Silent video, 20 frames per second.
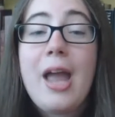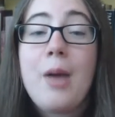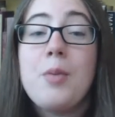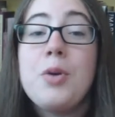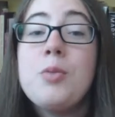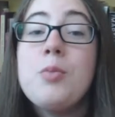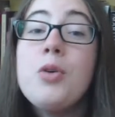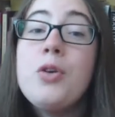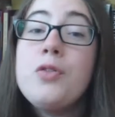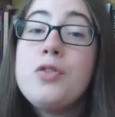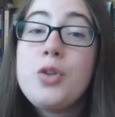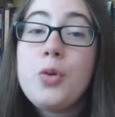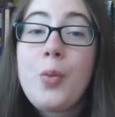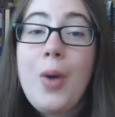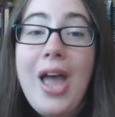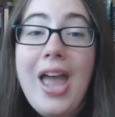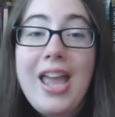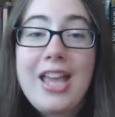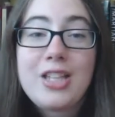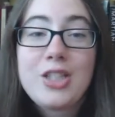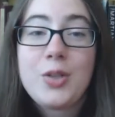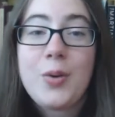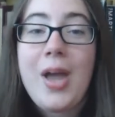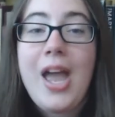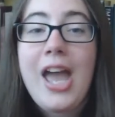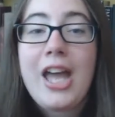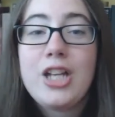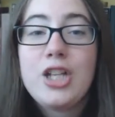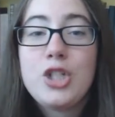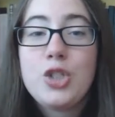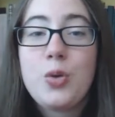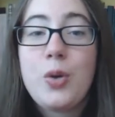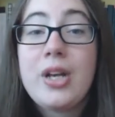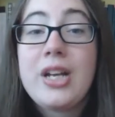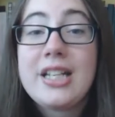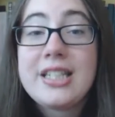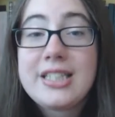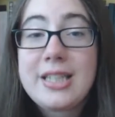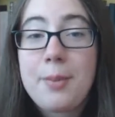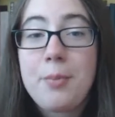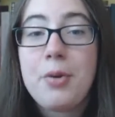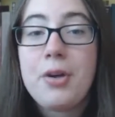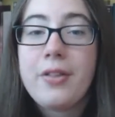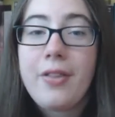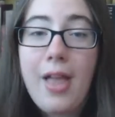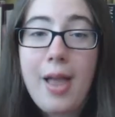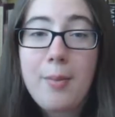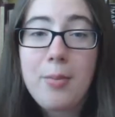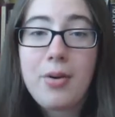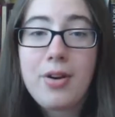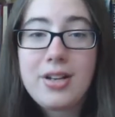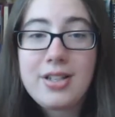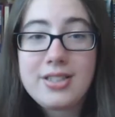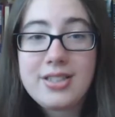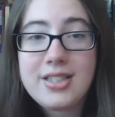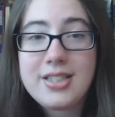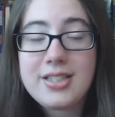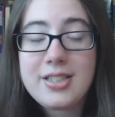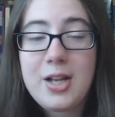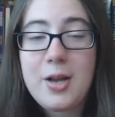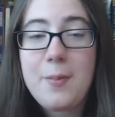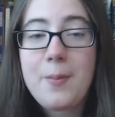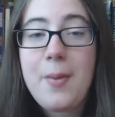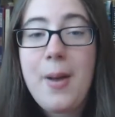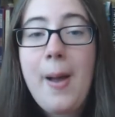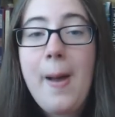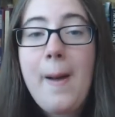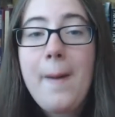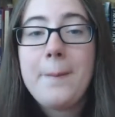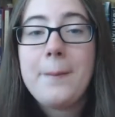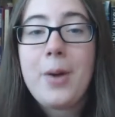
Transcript: and we moved away, so I had to join a separate library system.